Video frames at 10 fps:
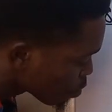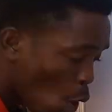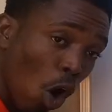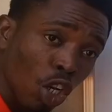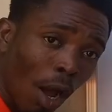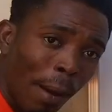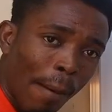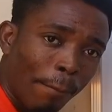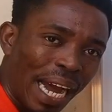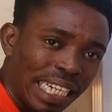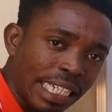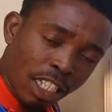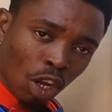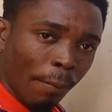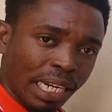whole number by the
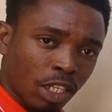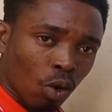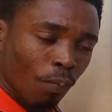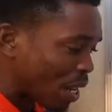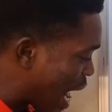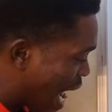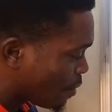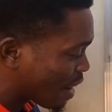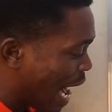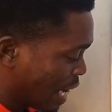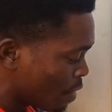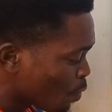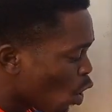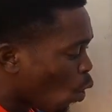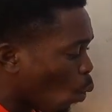denominator. And guys,
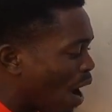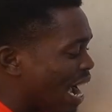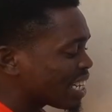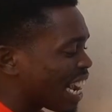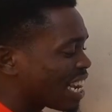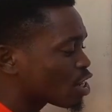1 times